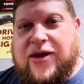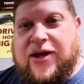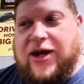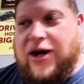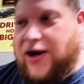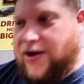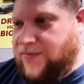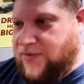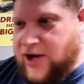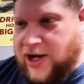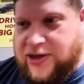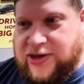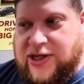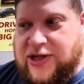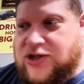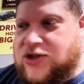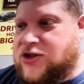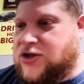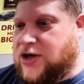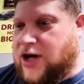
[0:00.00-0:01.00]
You know, I've got
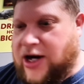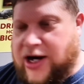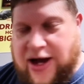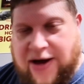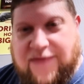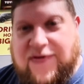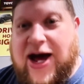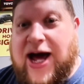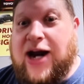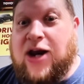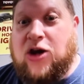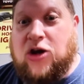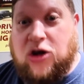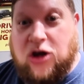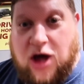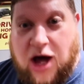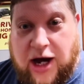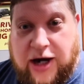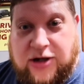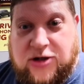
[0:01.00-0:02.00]
this truck. I've had a
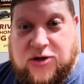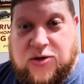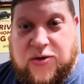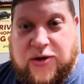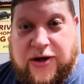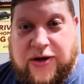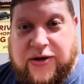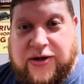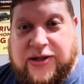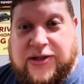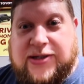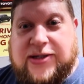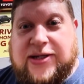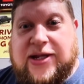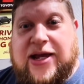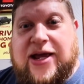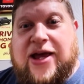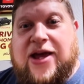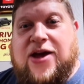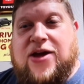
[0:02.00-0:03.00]
lot of Toyotas.
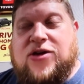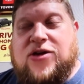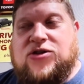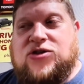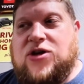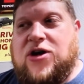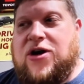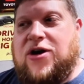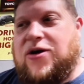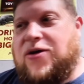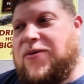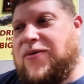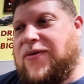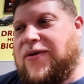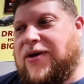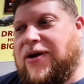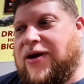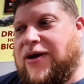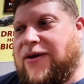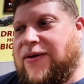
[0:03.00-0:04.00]
You think so, loyalty
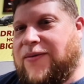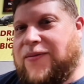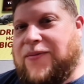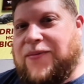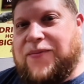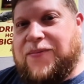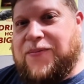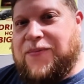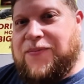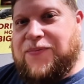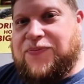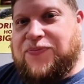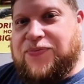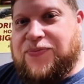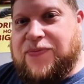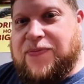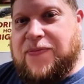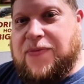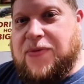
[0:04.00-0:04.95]
would be worth something?